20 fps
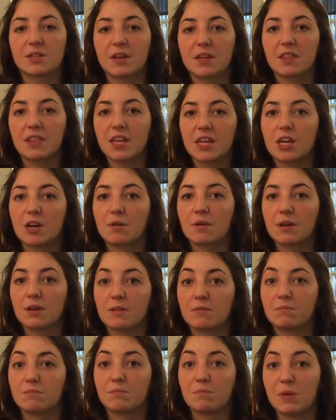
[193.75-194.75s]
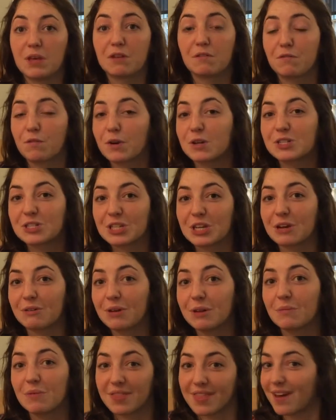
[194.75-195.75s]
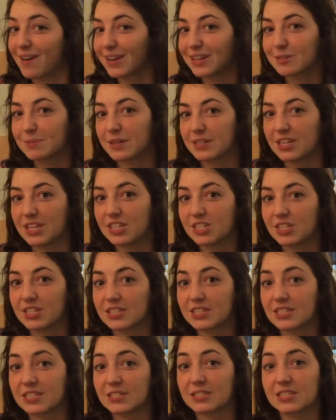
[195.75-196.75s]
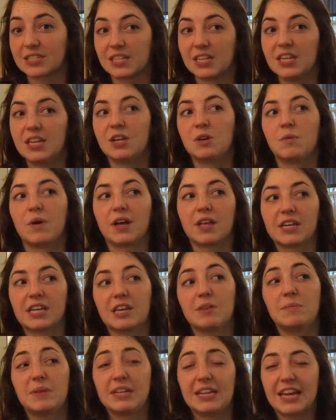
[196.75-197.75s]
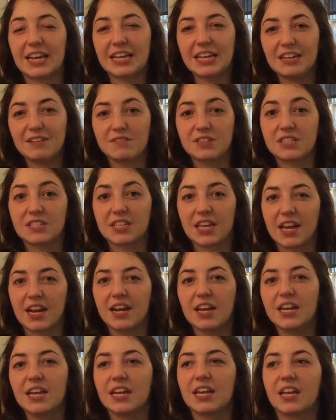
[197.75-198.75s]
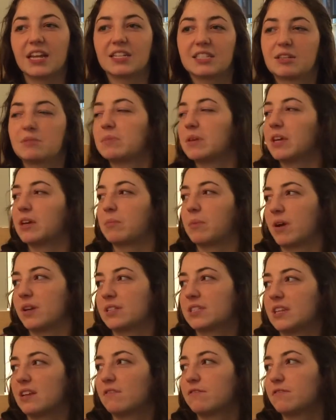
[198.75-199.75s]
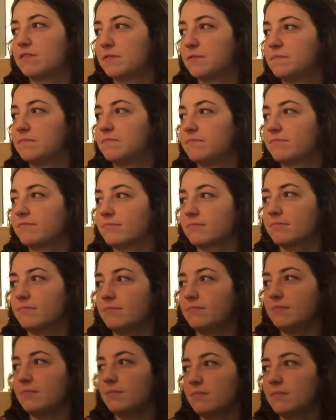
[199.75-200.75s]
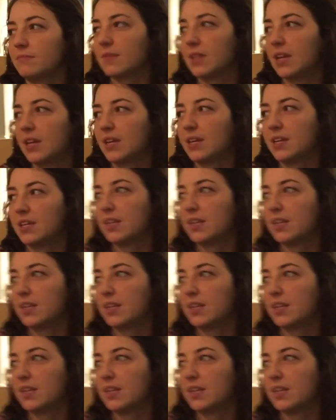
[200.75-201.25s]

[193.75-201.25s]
So I think going, being forced to go in without expectations is, while it can be negative and scary, it ends up being a positive. Cool. So